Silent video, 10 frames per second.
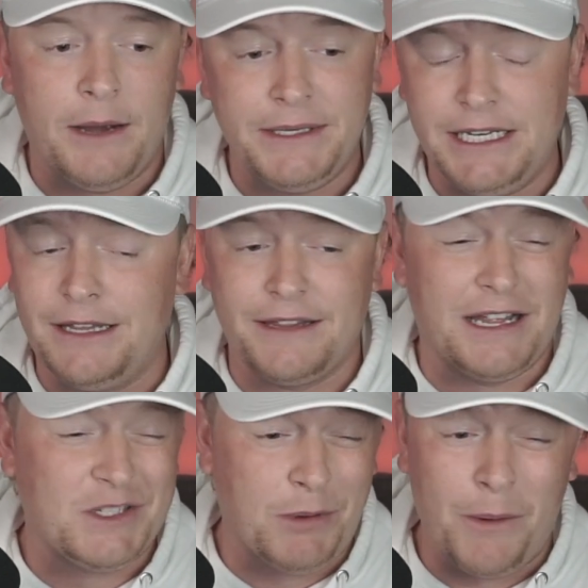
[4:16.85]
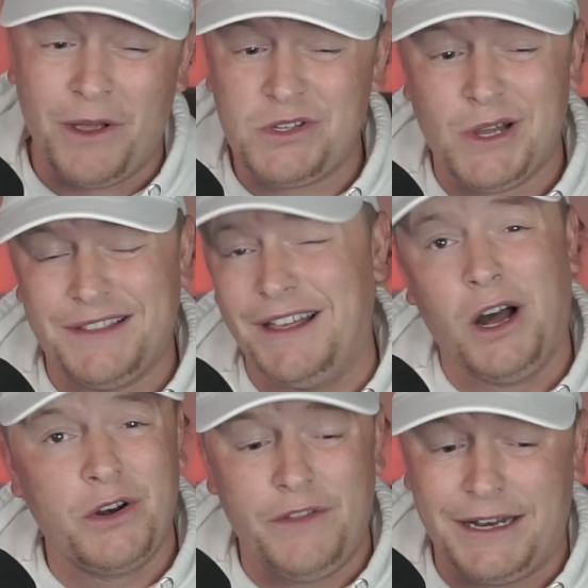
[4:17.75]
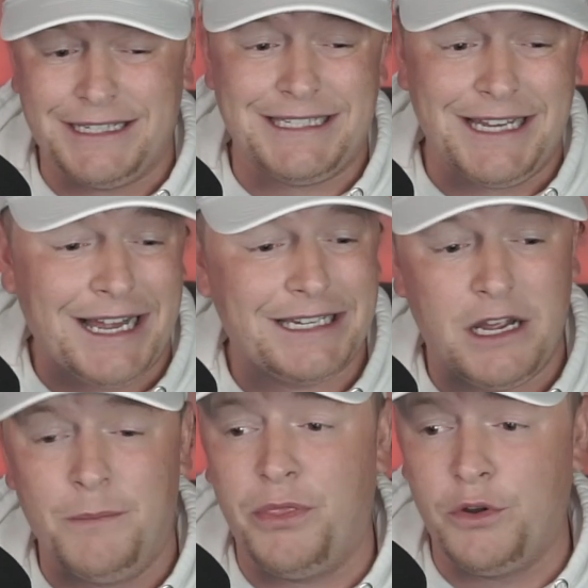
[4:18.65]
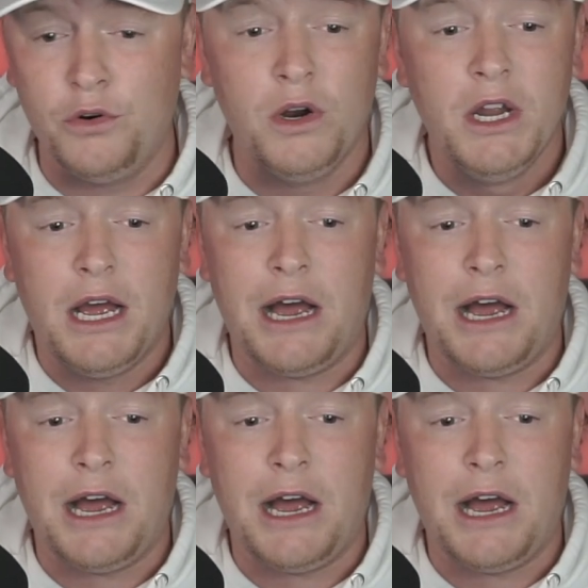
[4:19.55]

We did like that spot. We also like the under. That does not come through.